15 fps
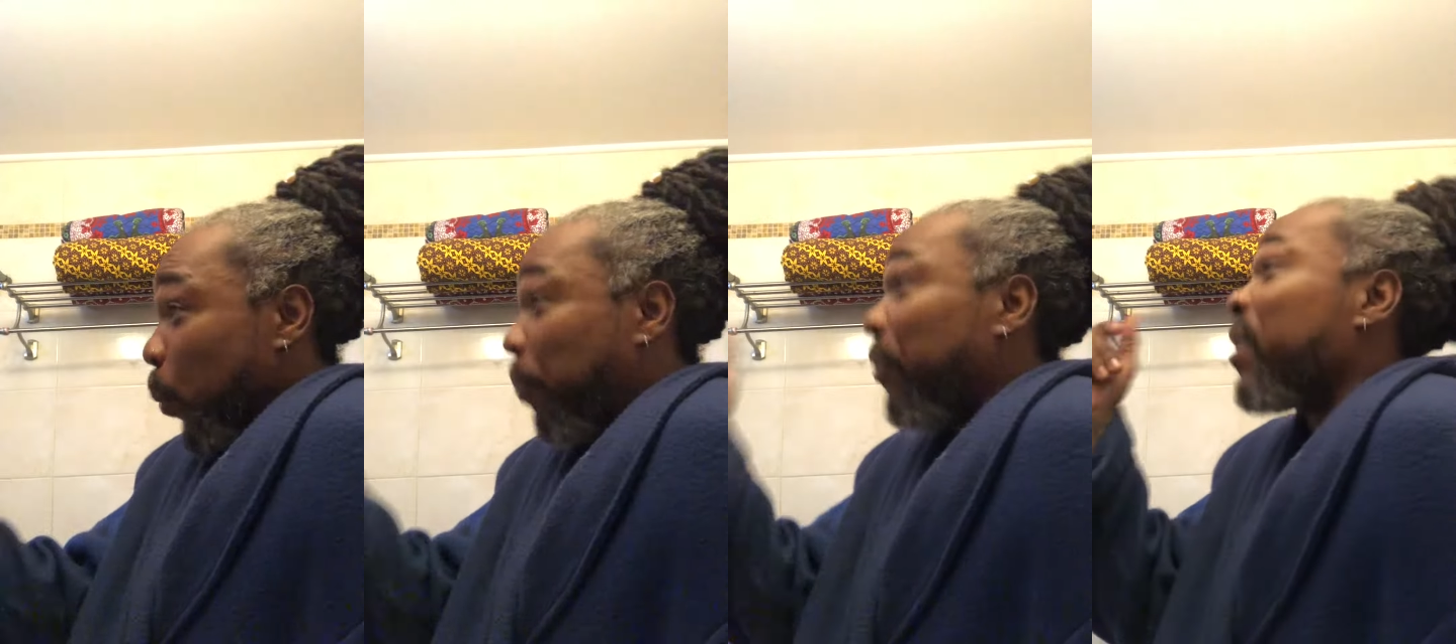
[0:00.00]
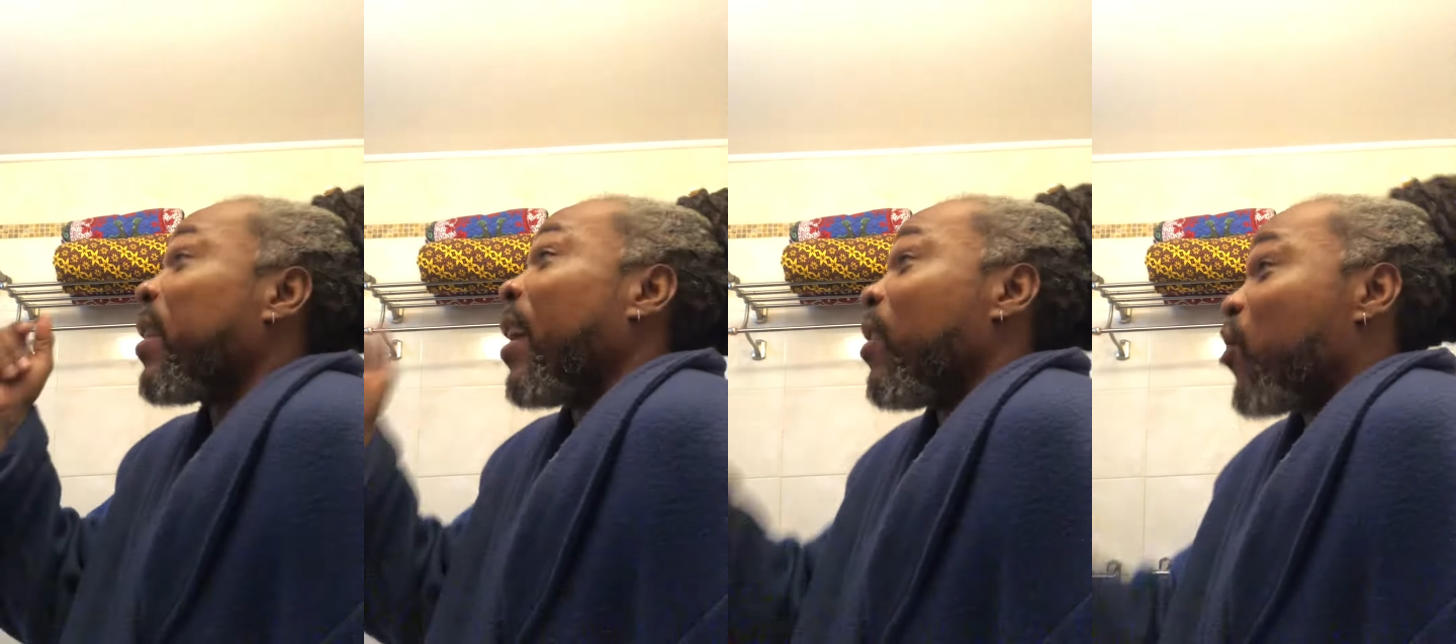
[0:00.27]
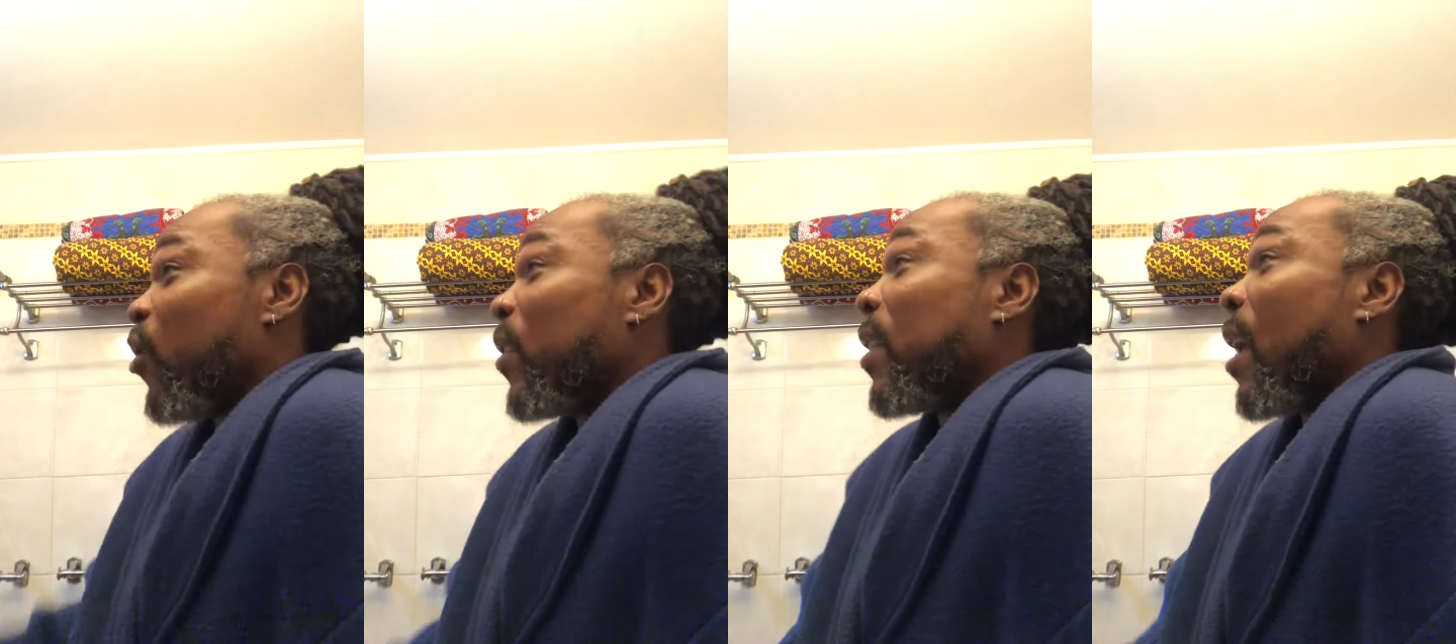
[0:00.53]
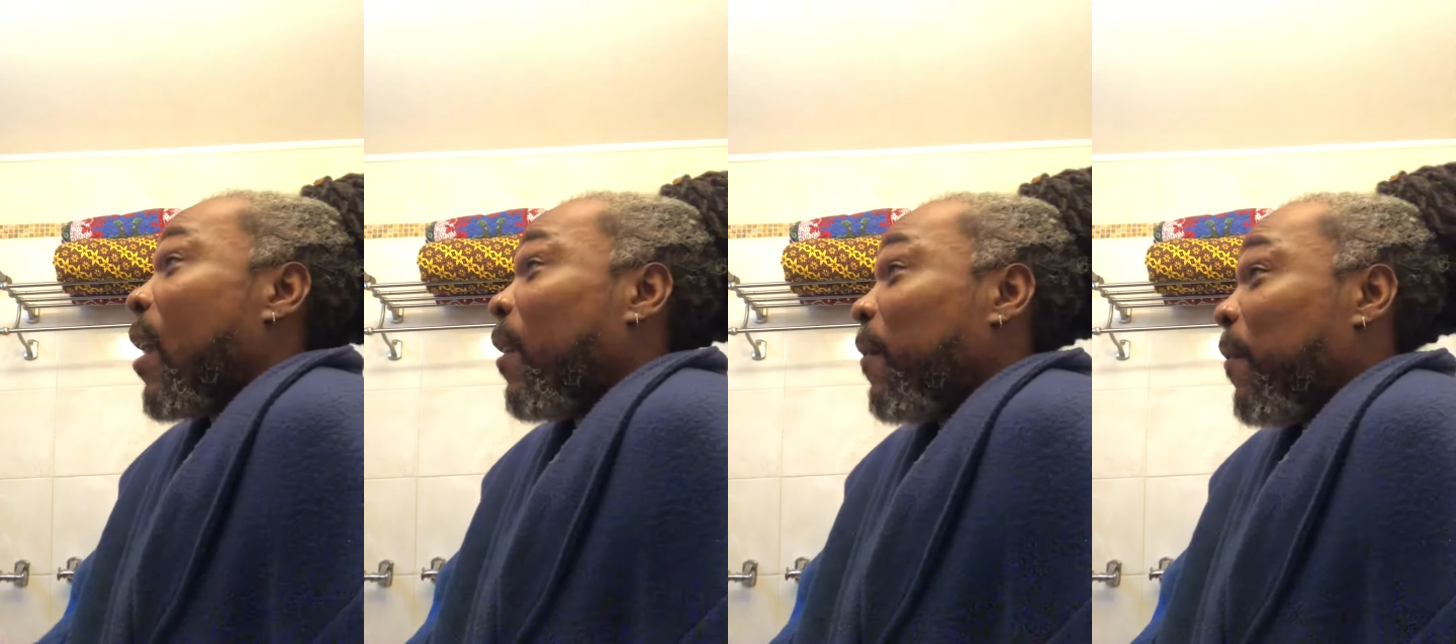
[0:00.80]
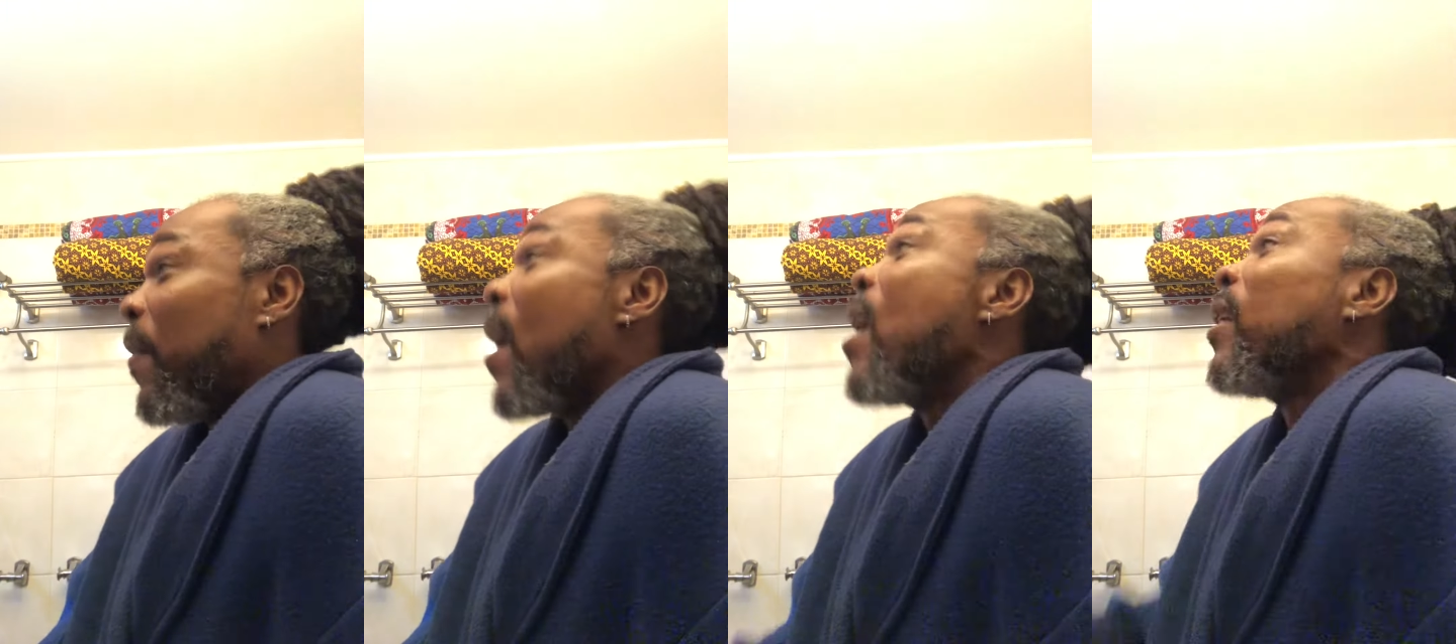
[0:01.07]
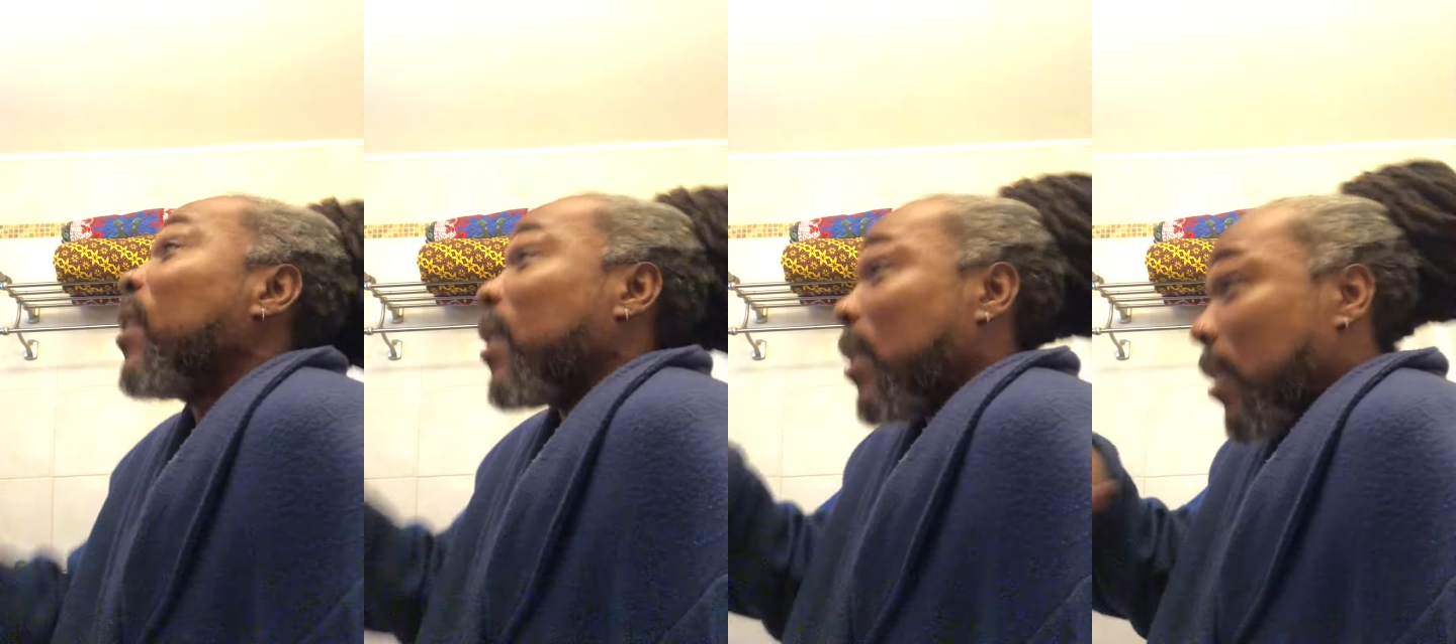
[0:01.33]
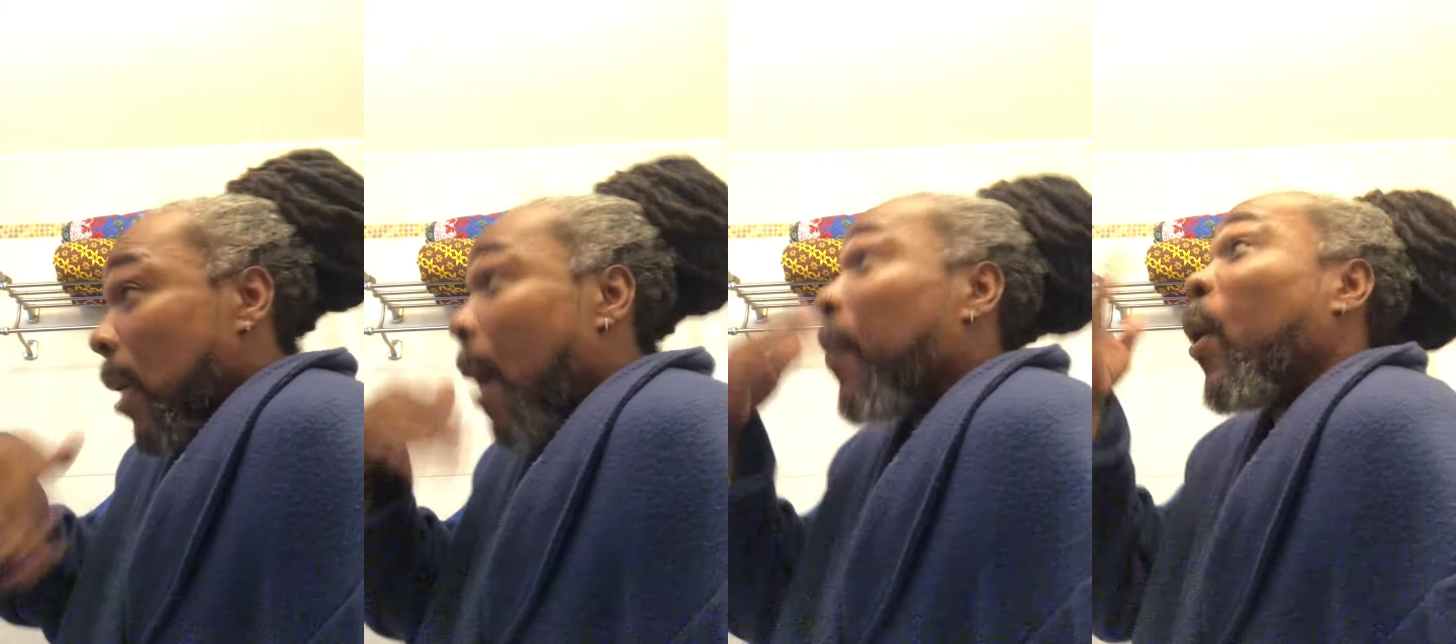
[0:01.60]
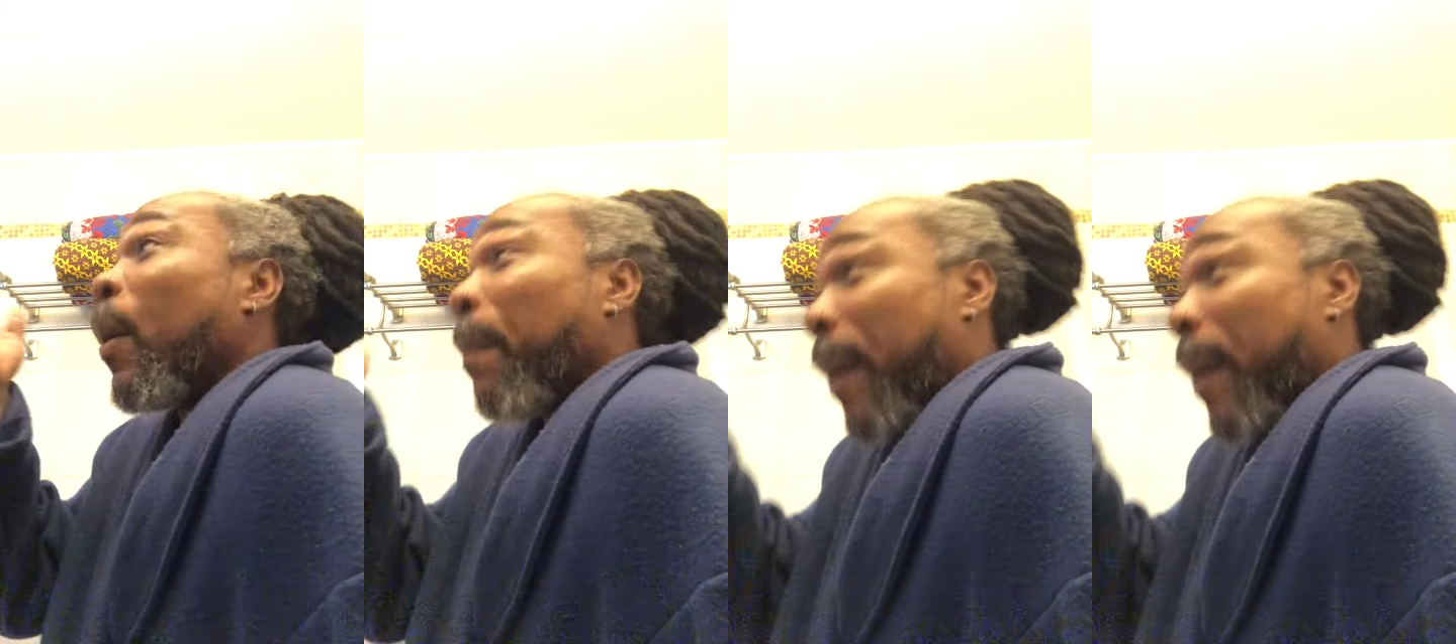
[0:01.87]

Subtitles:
present yourself, Summer